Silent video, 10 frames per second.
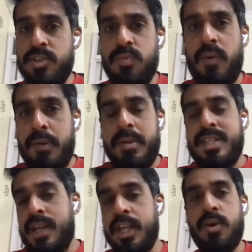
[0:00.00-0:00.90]
So what we
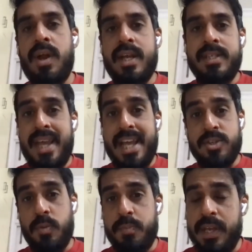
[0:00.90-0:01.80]
basically call as a
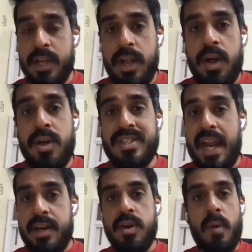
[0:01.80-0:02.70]
SOP, or
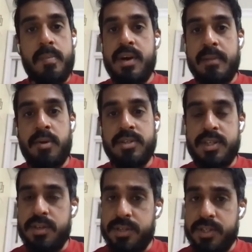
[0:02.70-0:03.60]
standard operating
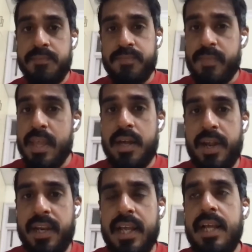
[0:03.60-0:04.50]
procedures,
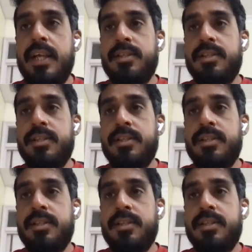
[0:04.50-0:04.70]
right?